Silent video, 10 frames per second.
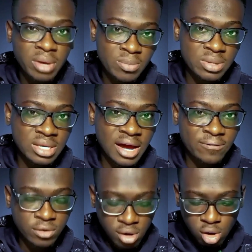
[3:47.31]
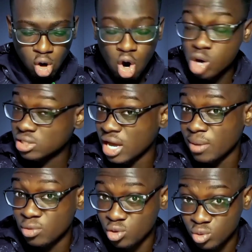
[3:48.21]
Maybe after a long
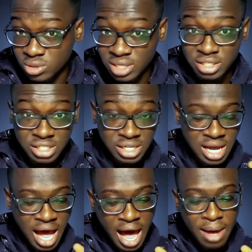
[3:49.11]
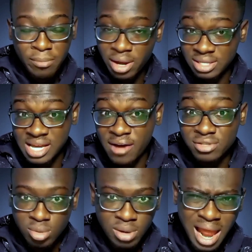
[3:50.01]
time usage, I might have
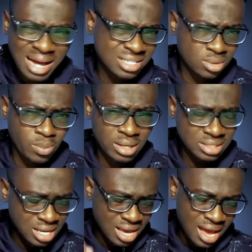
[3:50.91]
some lags, but